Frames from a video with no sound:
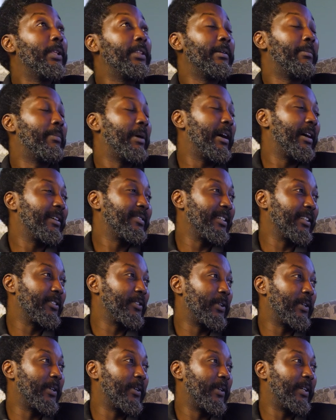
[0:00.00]
in the power
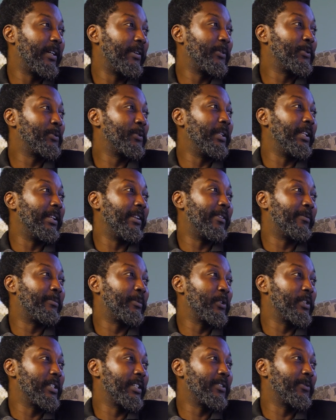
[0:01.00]
sector, I was doing a lot of
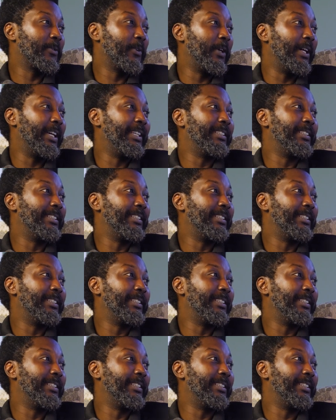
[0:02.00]
projects for